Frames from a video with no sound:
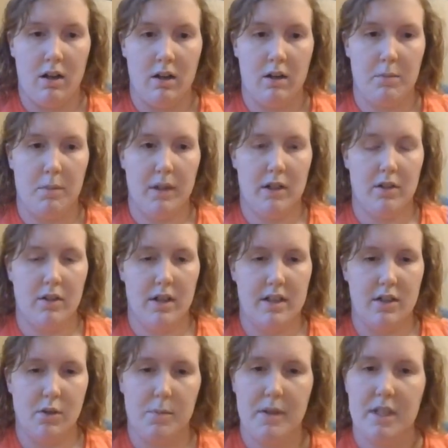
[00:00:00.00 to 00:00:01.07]
Oh my goodness,
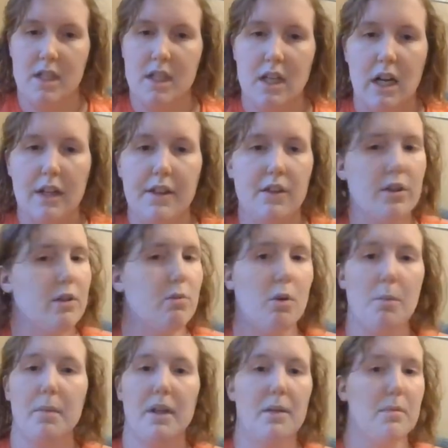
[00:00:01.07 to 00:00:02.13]
he'll be stuck there. He
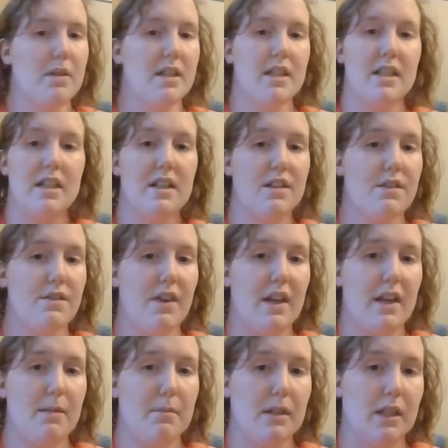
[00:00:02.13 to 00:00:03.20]
won't be able to see his
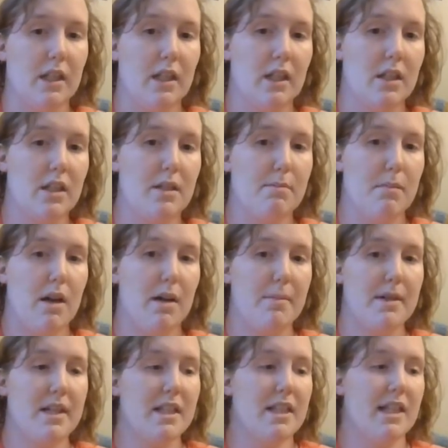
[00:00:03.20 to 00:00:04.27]
family, his mom
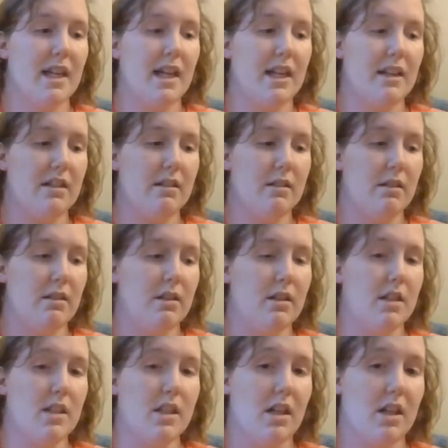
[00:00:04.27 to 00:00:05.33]
and his dad,
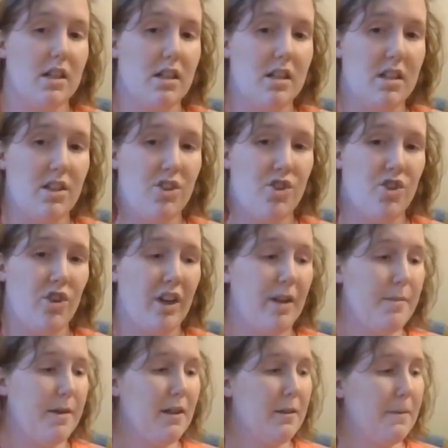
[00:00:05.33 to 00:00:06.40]
his cousins and his
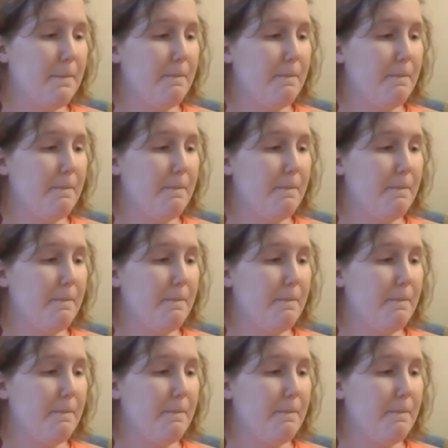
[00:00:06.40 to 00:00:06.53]
grandma.